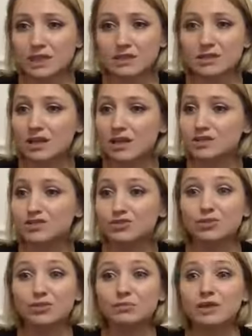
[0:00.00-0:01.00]
it's
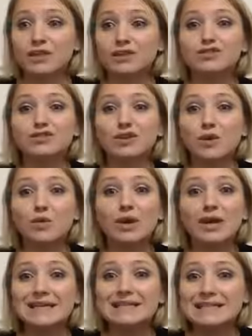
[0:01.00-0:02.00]
Zoom. It's so
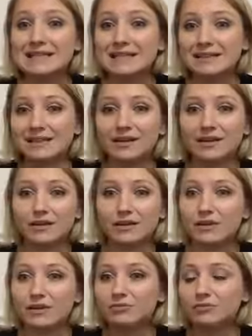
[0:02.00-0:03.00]
easy. Like,
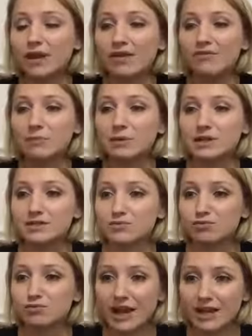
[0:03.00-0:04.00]
everybody's
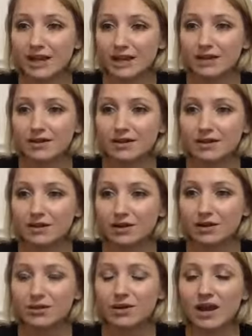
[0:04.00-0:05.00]
right here.
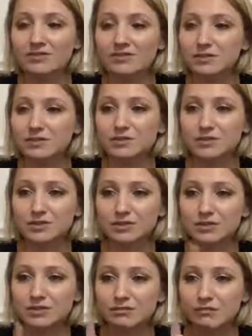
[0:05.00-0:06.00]
All you have to do
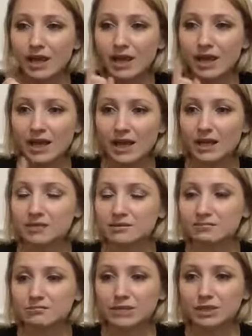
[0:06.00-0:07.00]
is hit,
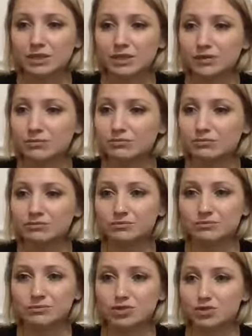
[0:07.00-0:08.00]
you know,
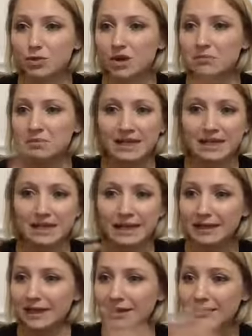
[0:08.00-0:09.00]
join
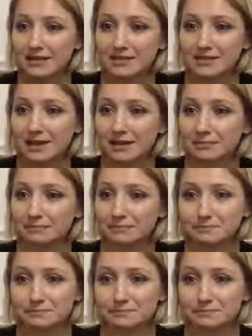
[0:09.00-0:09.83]
meeting, and that's it.